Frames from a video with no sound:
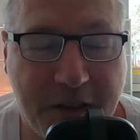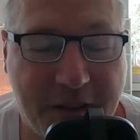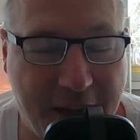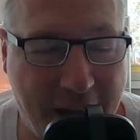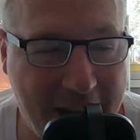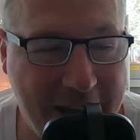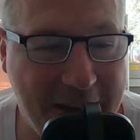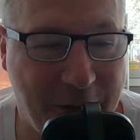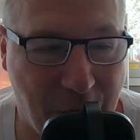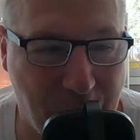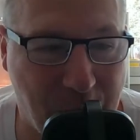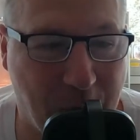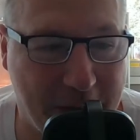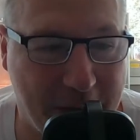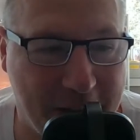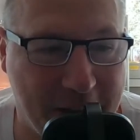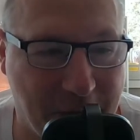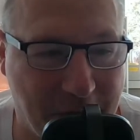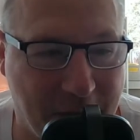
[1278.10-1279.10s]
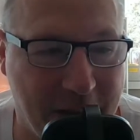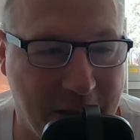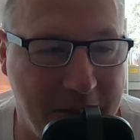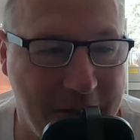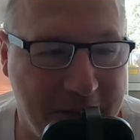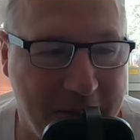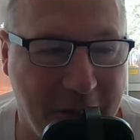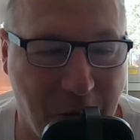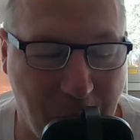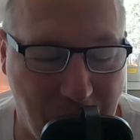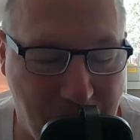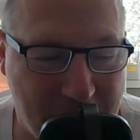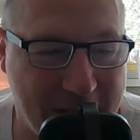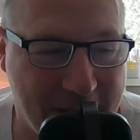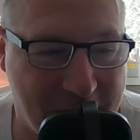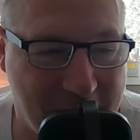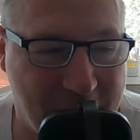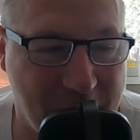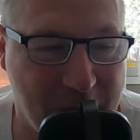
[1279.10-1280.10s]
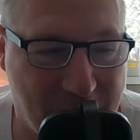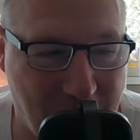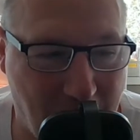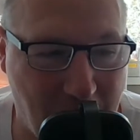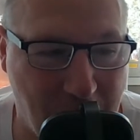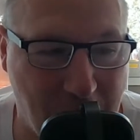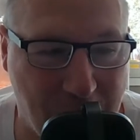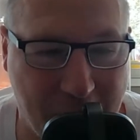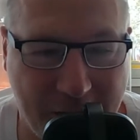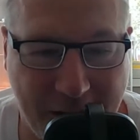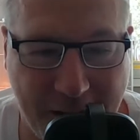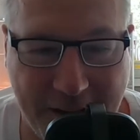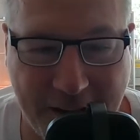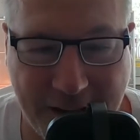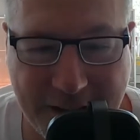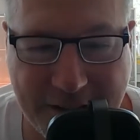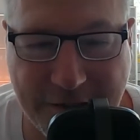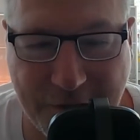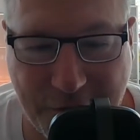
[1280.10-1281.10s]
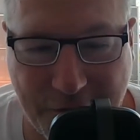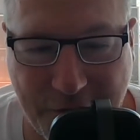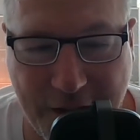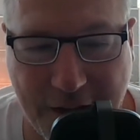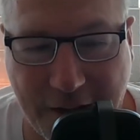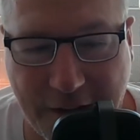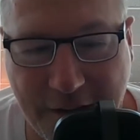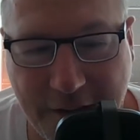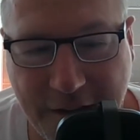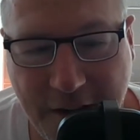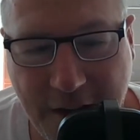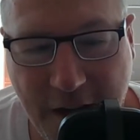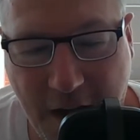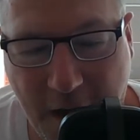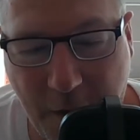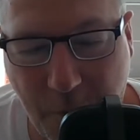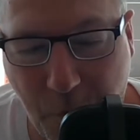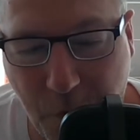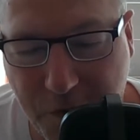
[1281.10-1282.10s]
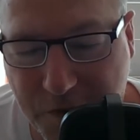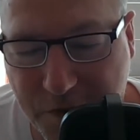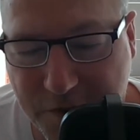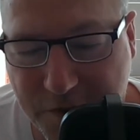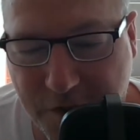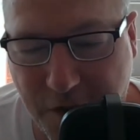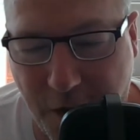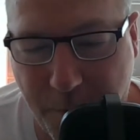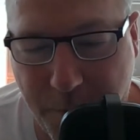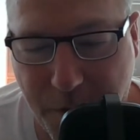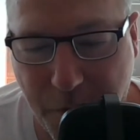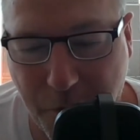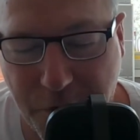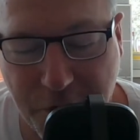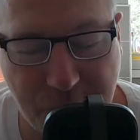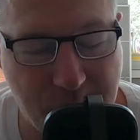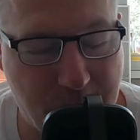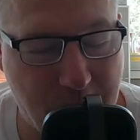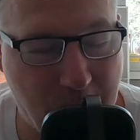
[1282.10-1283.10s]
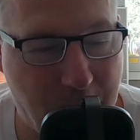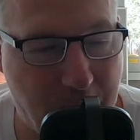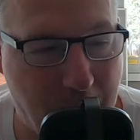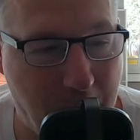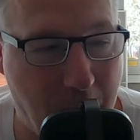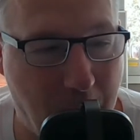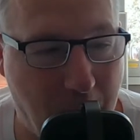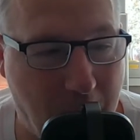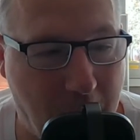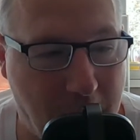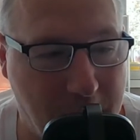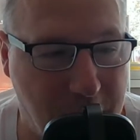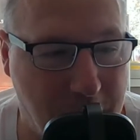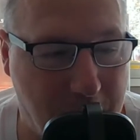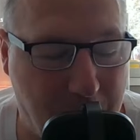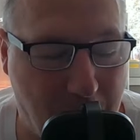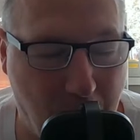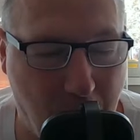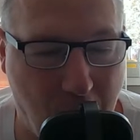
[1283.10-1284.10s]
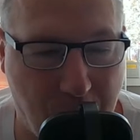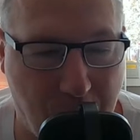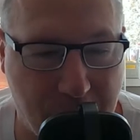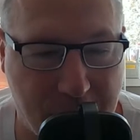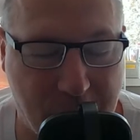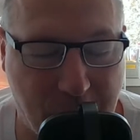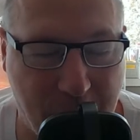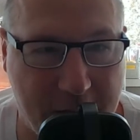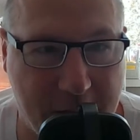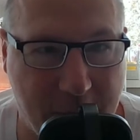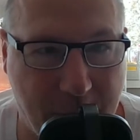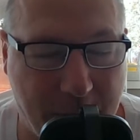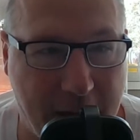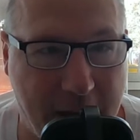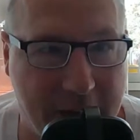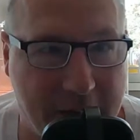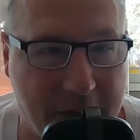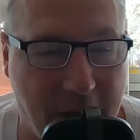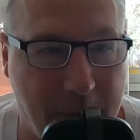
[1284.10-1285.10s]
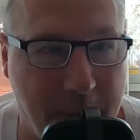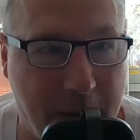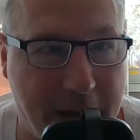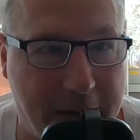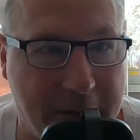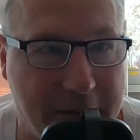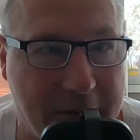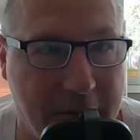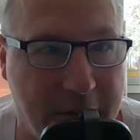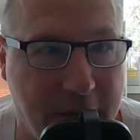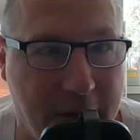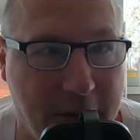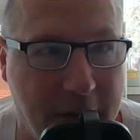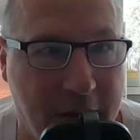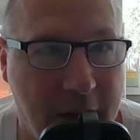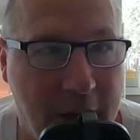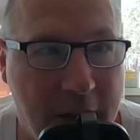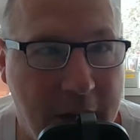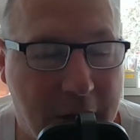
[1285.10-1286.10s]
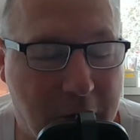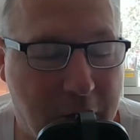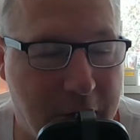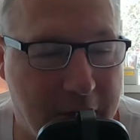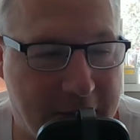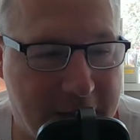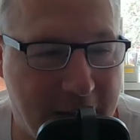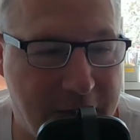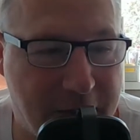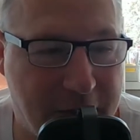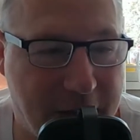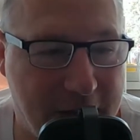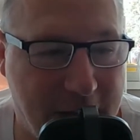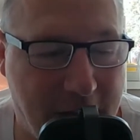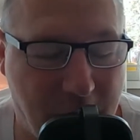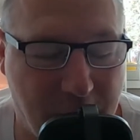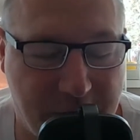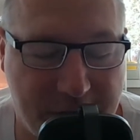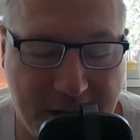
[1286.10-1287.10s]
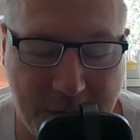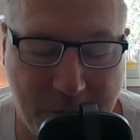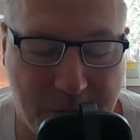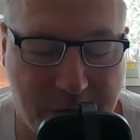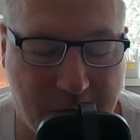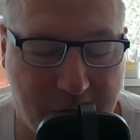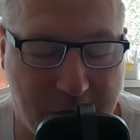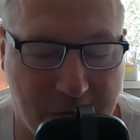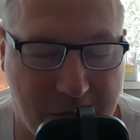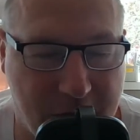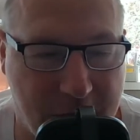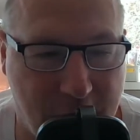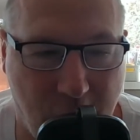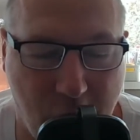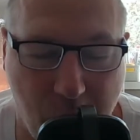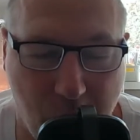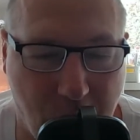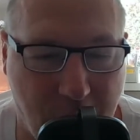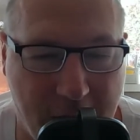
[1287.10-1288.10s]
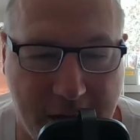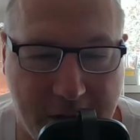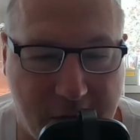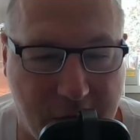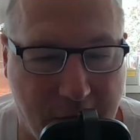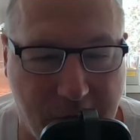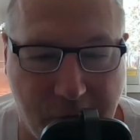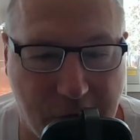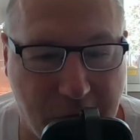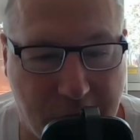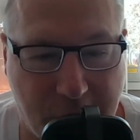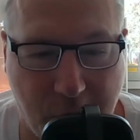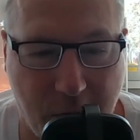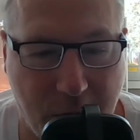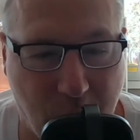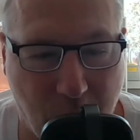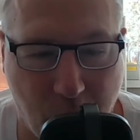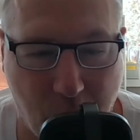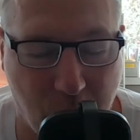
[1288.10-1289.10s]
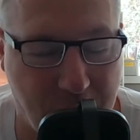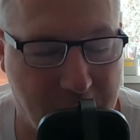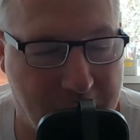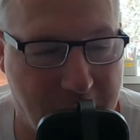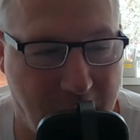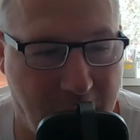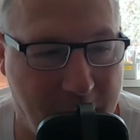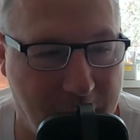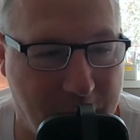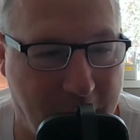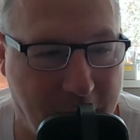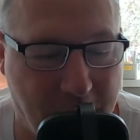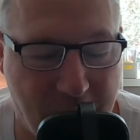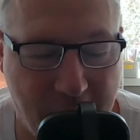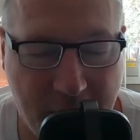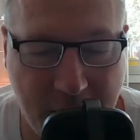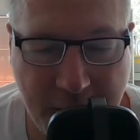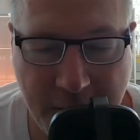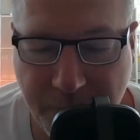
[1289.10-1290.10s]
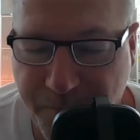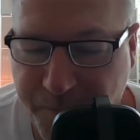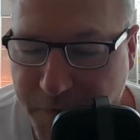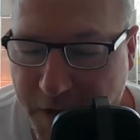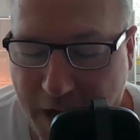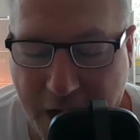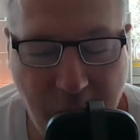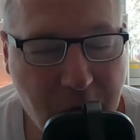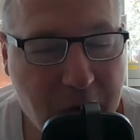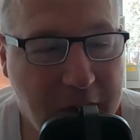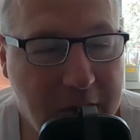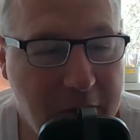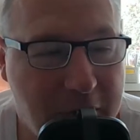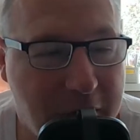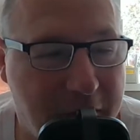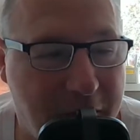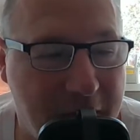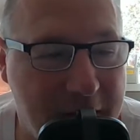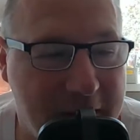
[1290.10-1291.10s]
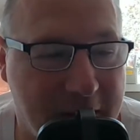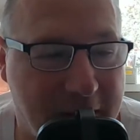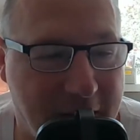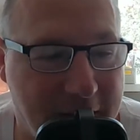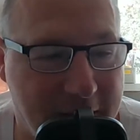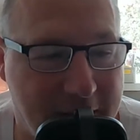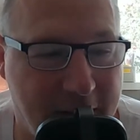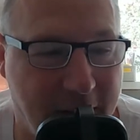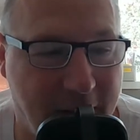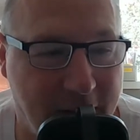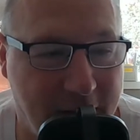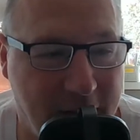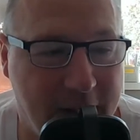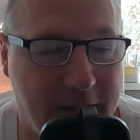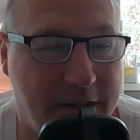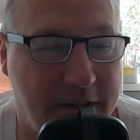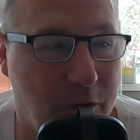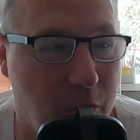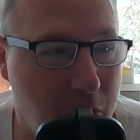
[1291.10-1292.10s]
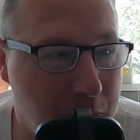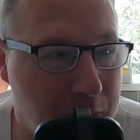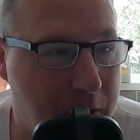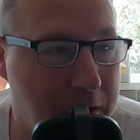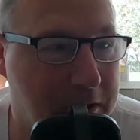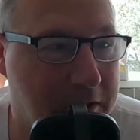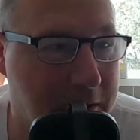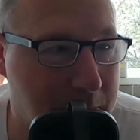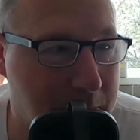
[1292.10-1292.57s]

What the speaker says: they know what they're doing. The opposition don't. And that's the thing. And once you start building a rapport between the players, like Madison and Kulusevski now seem to just know what each other are doing all the time now. How can you defend against that? It's almost